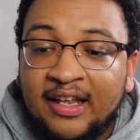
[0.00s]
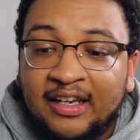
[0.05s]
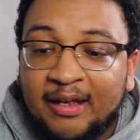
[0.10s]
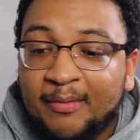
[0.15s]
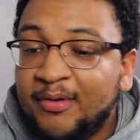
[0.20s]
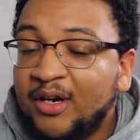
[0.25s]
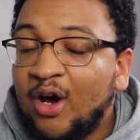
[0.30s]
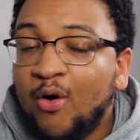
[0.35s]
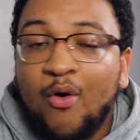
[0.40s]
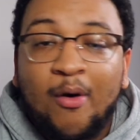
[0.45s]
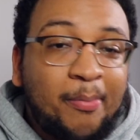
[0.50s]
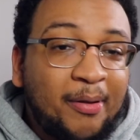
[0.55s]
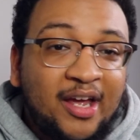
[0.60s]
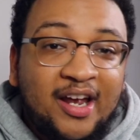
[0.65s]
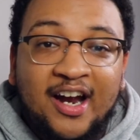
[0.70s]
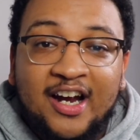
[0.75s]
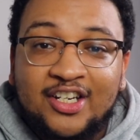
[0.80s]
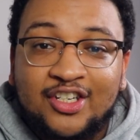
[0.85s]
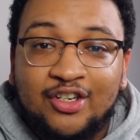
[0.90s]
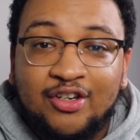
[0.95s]
Let me know what player
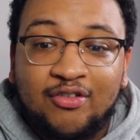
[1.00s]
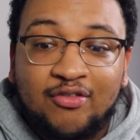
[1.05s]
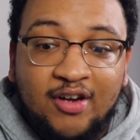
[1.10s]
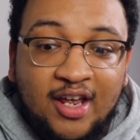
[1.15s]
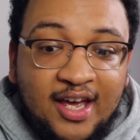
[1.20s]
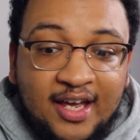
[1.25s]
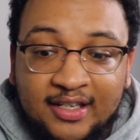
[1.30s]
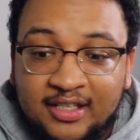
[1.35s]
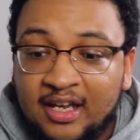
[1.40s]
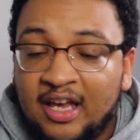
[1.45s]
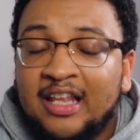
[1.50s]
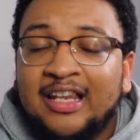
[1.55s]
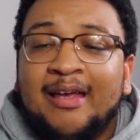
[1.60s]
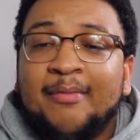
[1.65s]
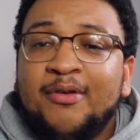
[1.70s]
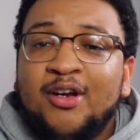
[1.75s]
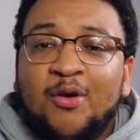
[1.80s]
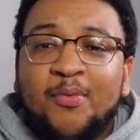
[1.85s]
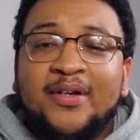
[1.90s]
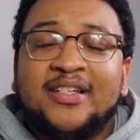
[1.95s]
I should do next. Let
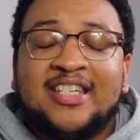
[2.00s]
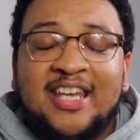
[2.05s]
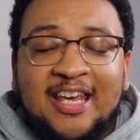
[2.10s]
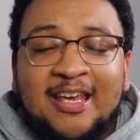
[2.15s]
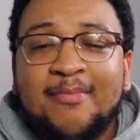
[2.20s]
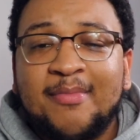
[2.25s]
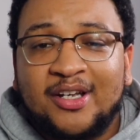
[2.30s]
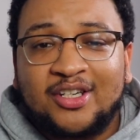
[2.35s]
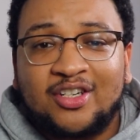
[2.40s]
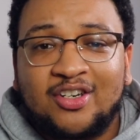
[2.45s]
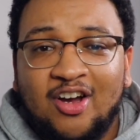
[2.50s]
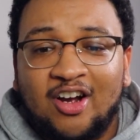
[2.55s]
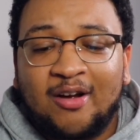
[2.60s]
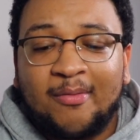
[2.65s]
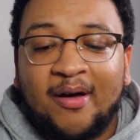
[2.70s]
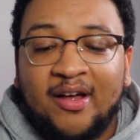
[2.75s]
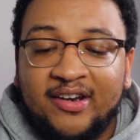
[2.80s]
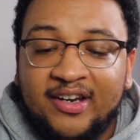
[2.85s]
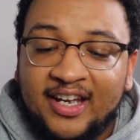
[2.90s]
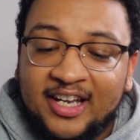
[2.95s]
me know what team I should talk
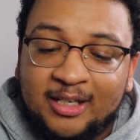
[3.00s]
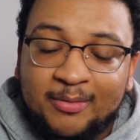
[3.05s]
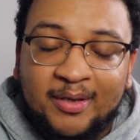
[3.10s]
about next,